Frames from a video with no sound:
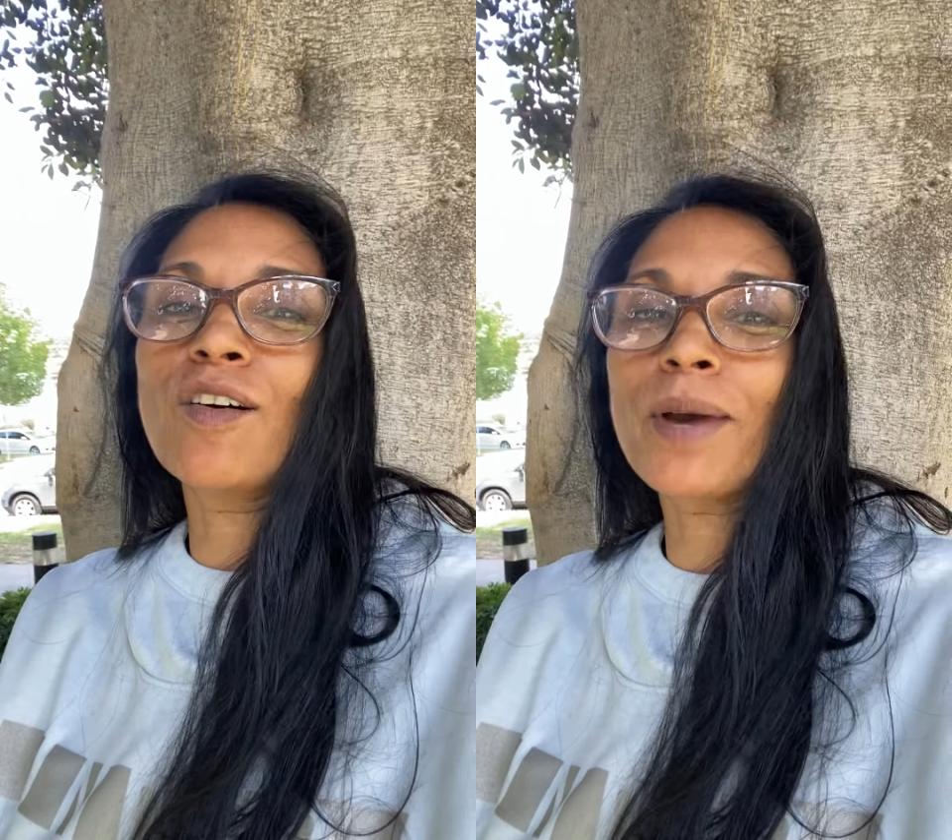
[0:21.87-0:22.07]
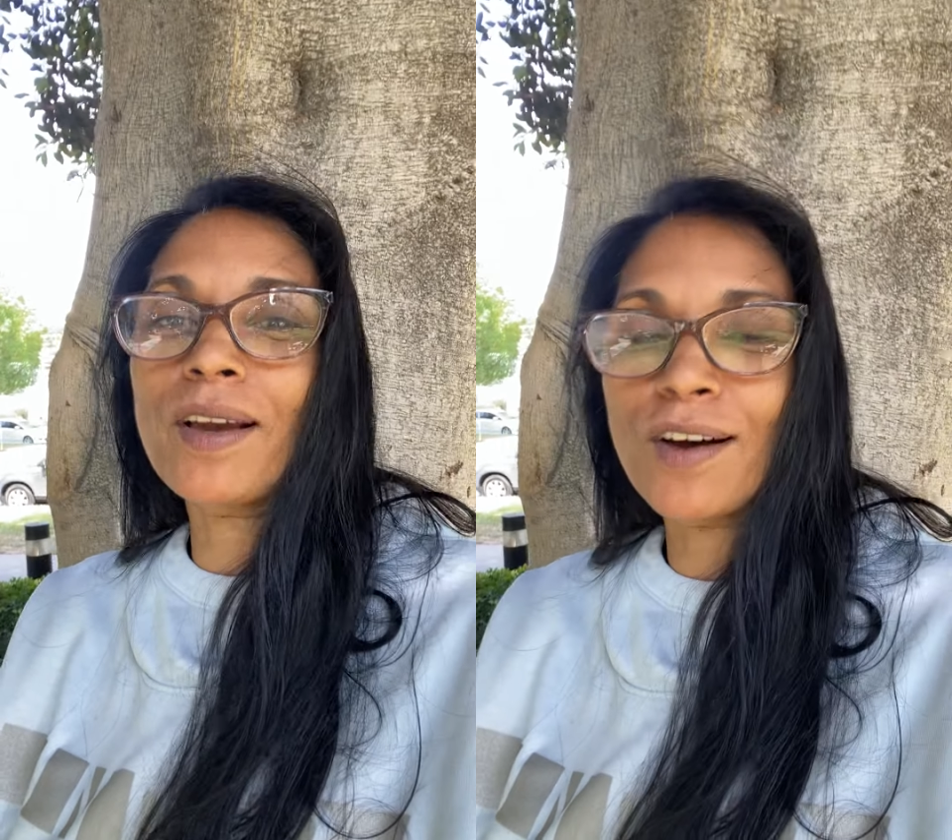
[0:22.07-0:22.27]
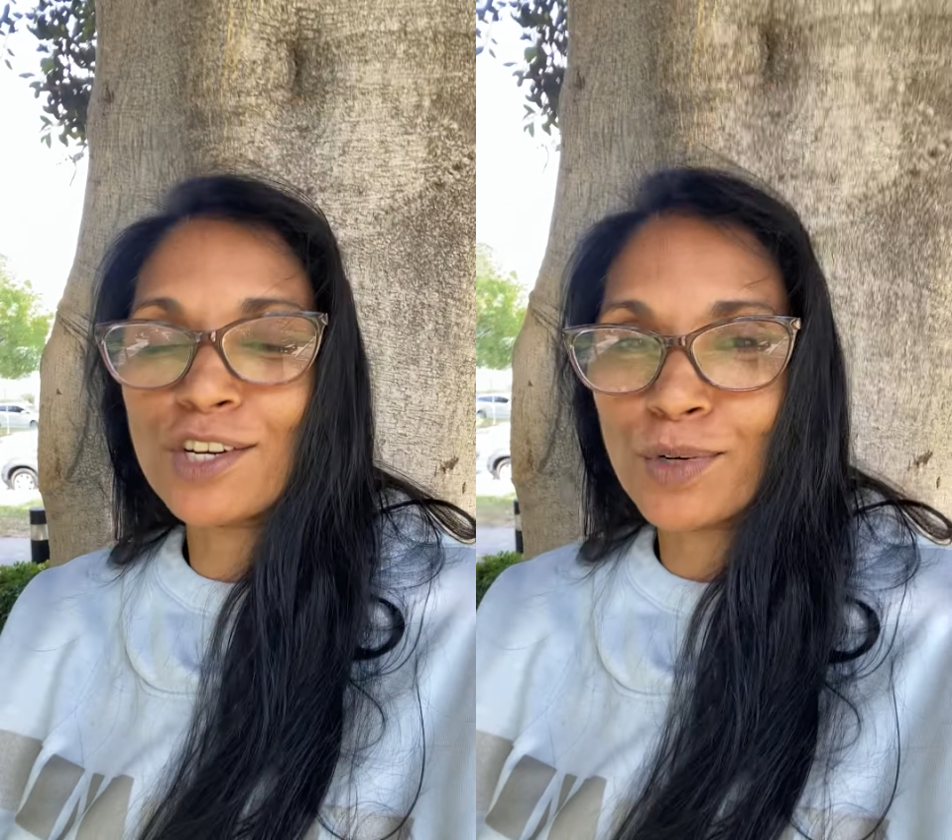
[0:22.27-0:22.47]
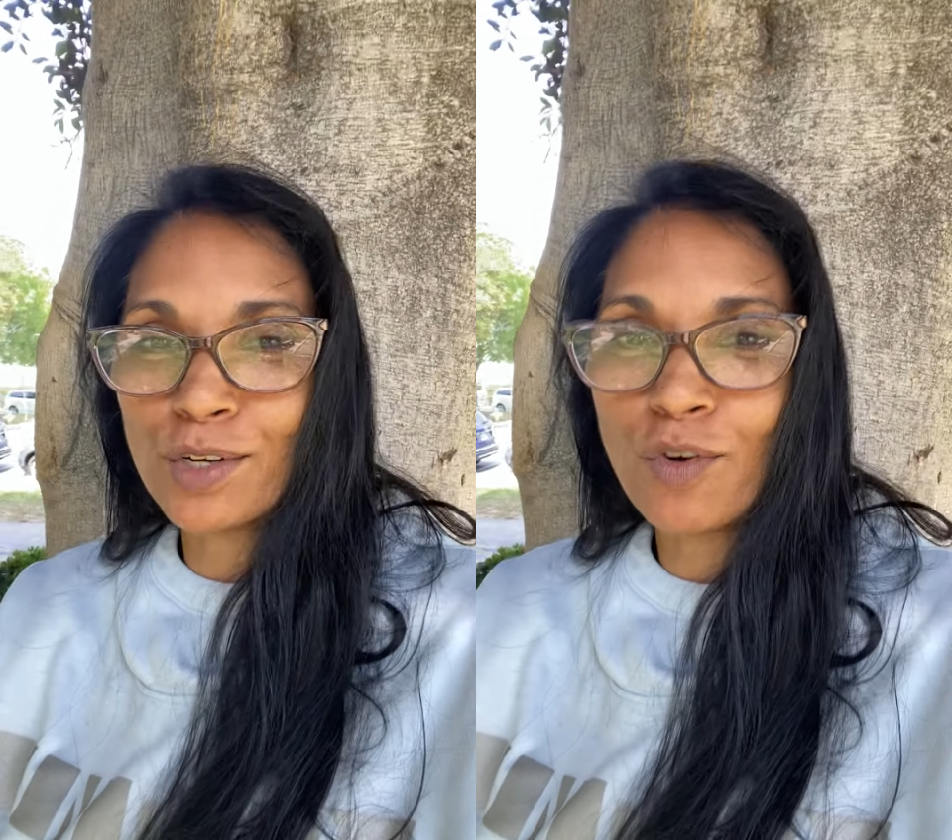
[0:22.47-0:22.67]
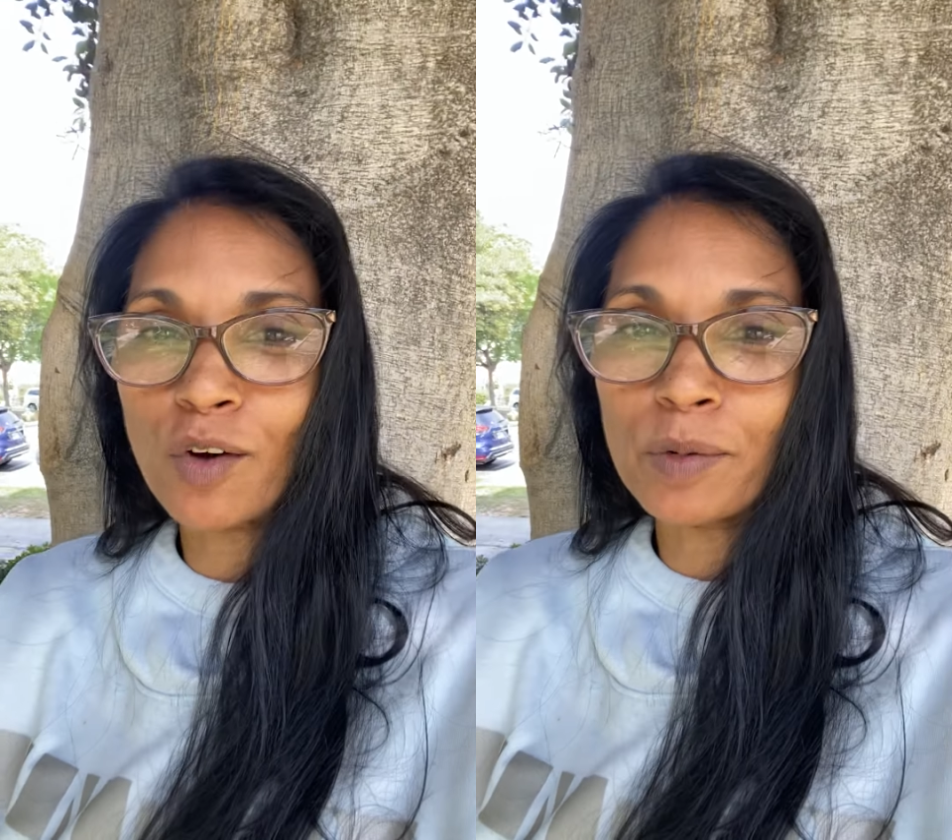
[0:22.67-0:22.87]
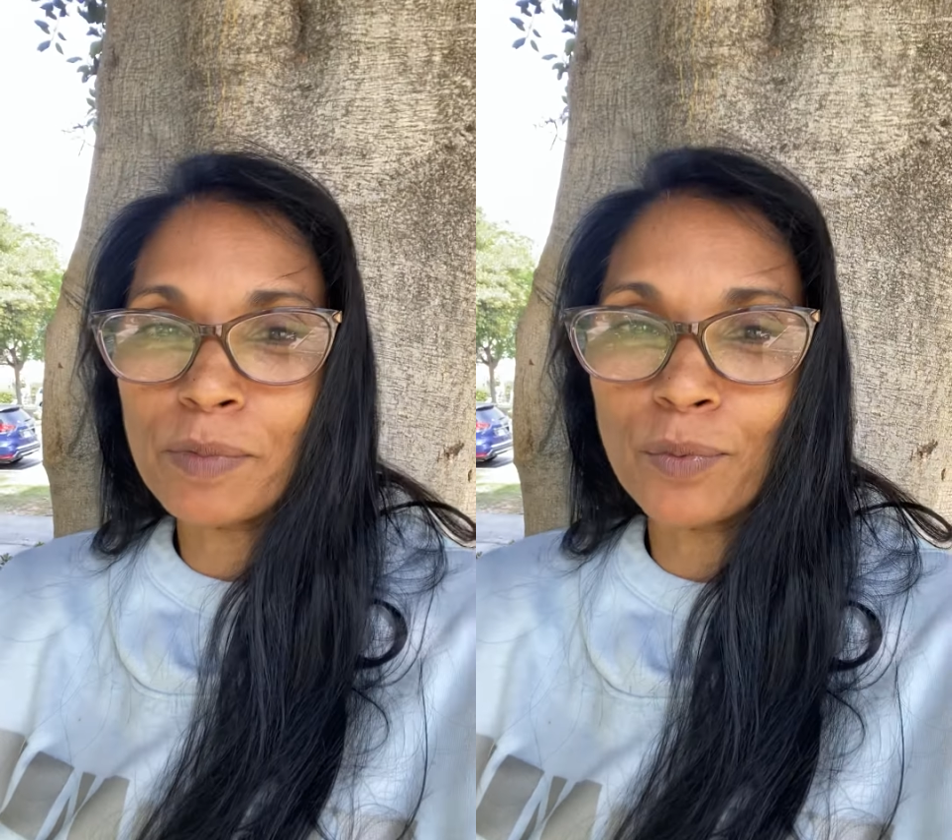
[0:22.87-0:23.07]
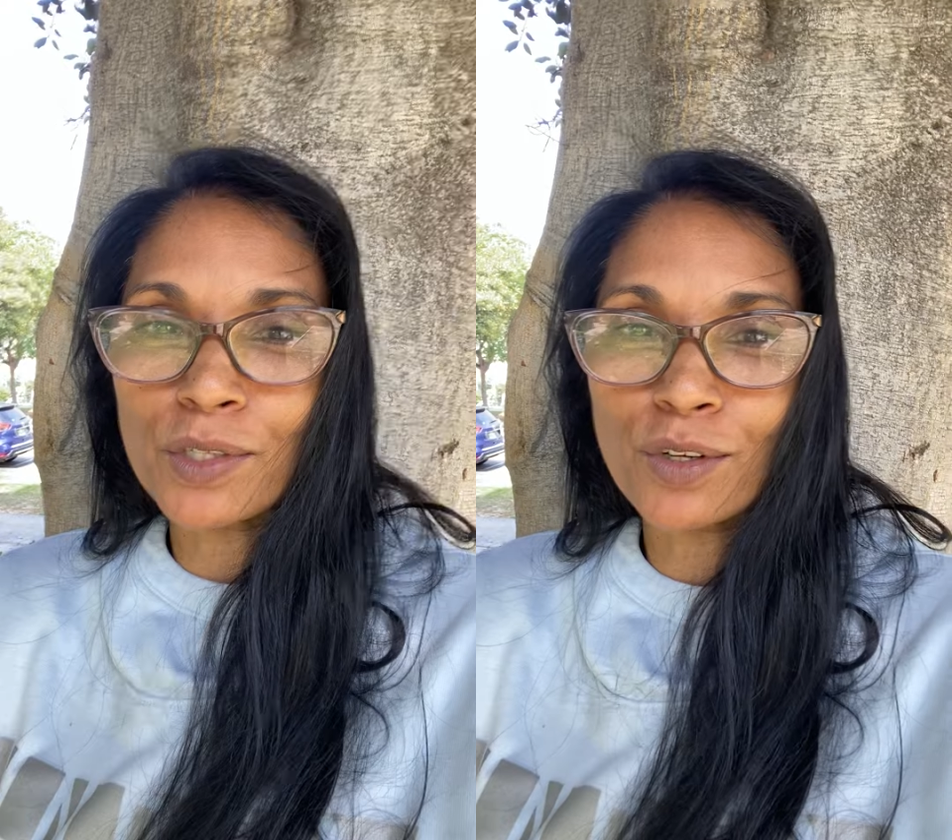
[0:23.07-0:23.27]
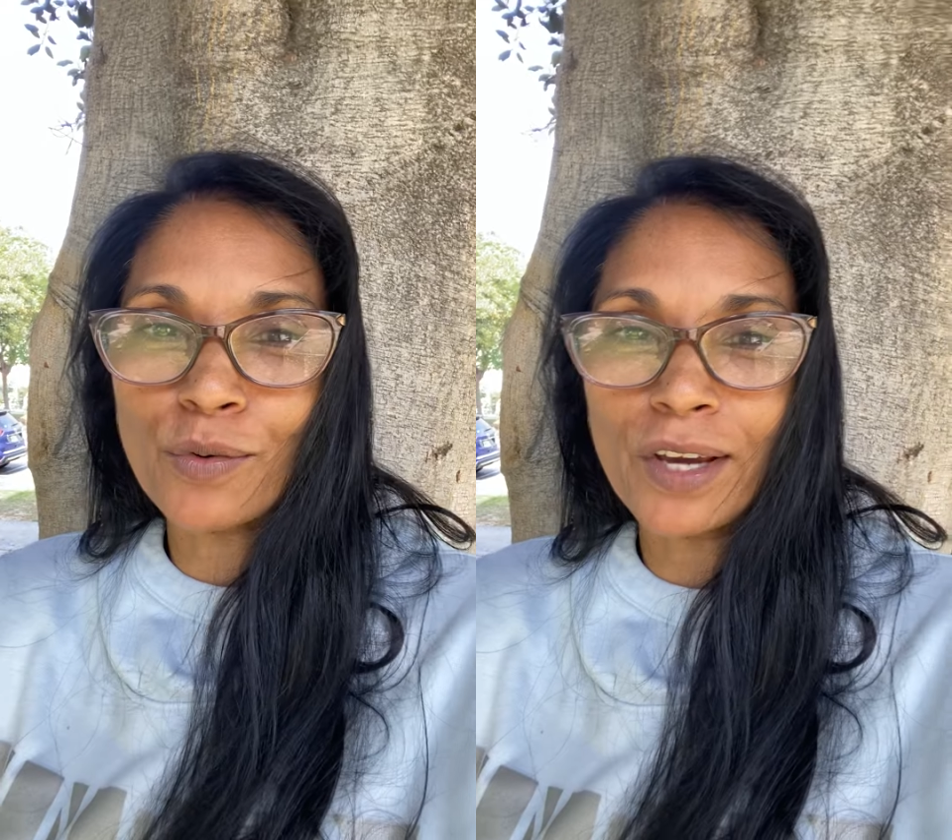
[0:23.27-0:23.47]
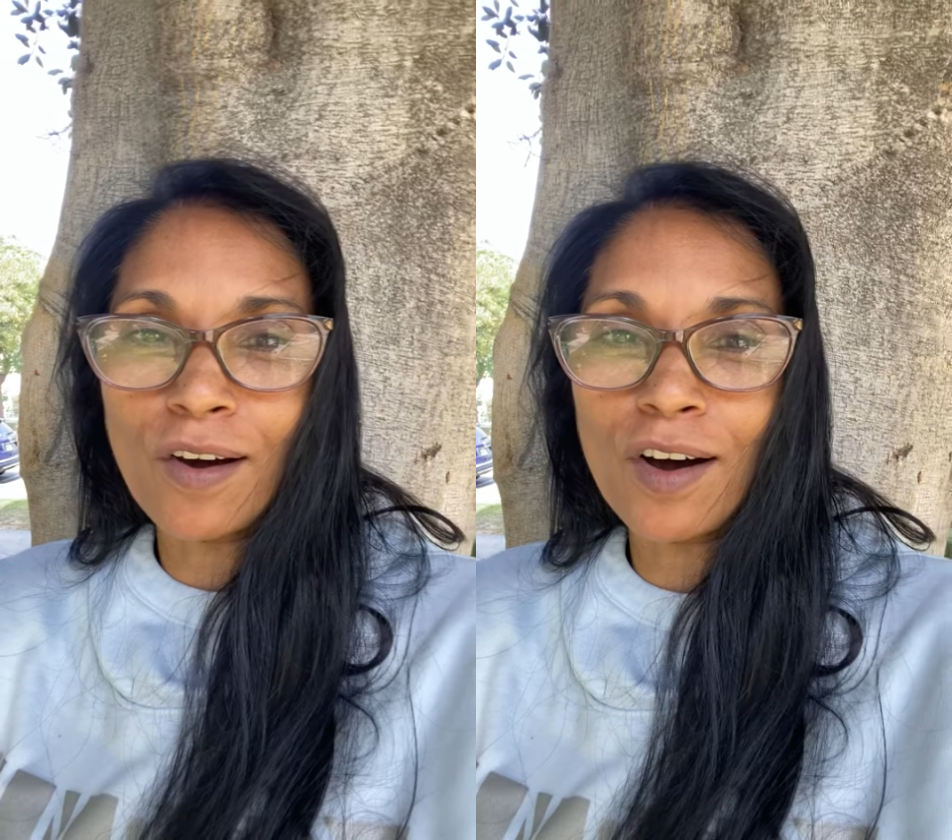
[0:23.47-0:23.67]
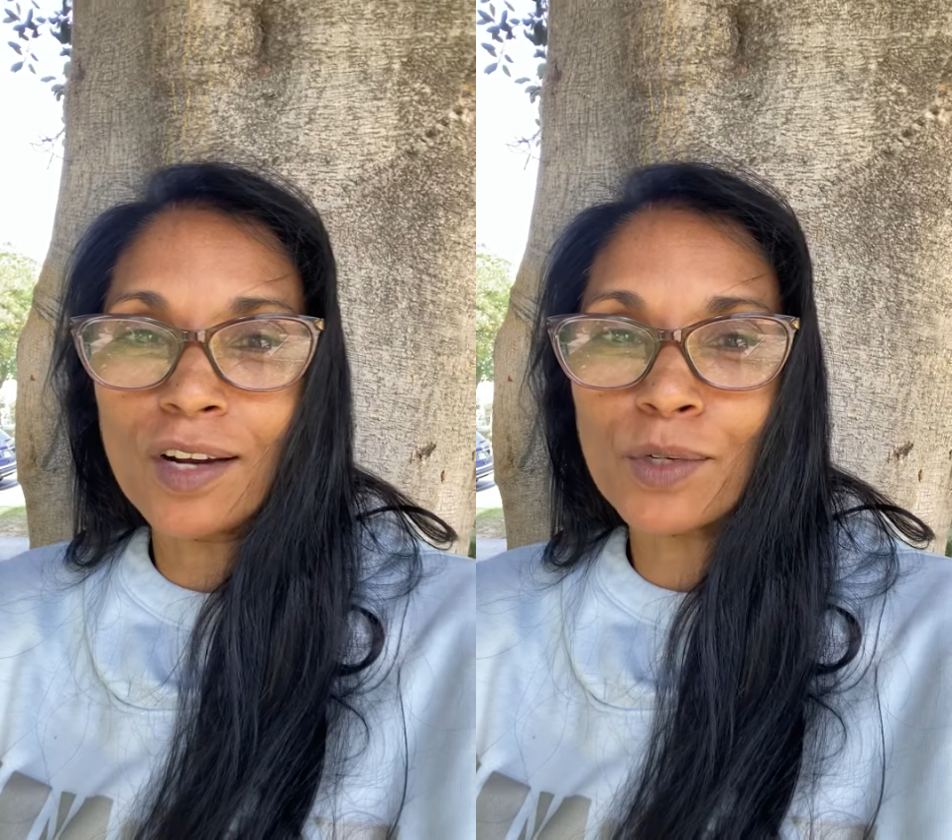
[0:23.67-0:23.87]
Oh my gosh, what's wrong with me? What's going
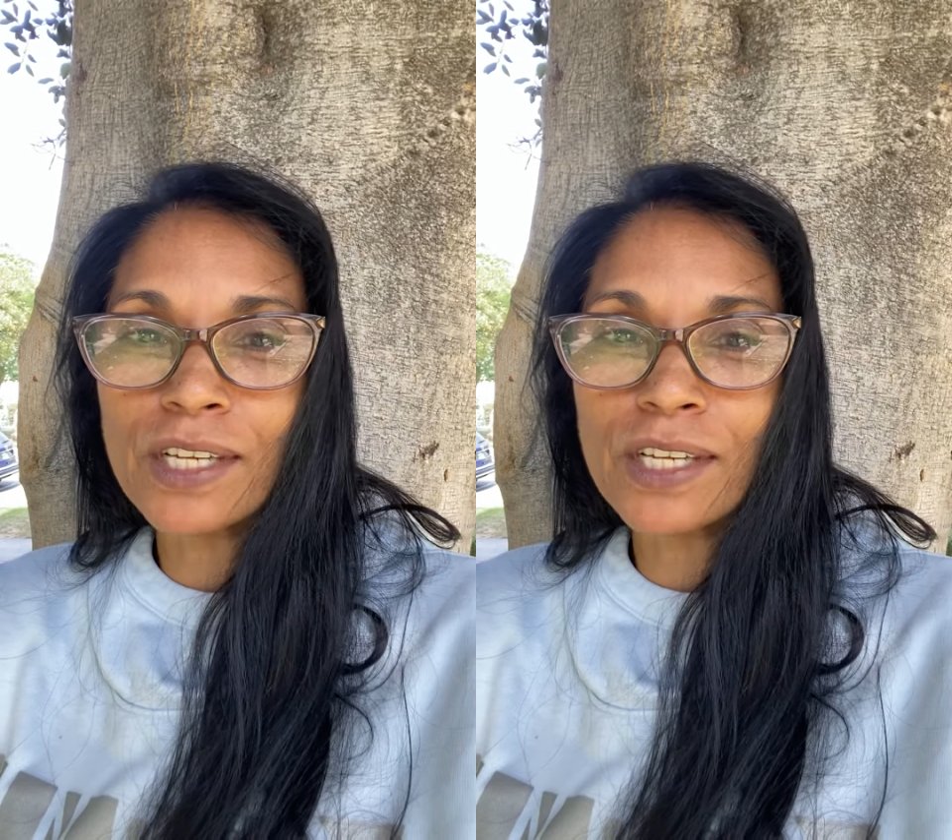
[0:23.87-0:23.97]
on?